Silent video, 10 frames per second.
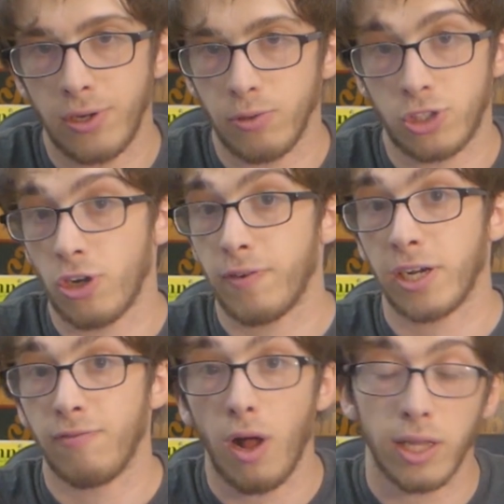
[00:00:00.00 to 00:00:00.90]
he was serving
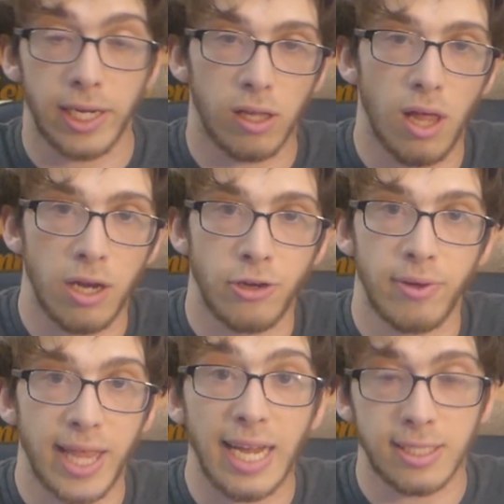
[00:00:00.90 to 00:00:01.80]
and volleying a lot and
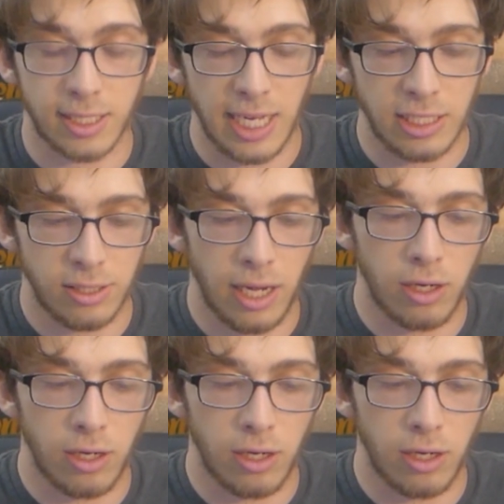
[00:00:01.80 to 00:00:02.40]
doing that successfully.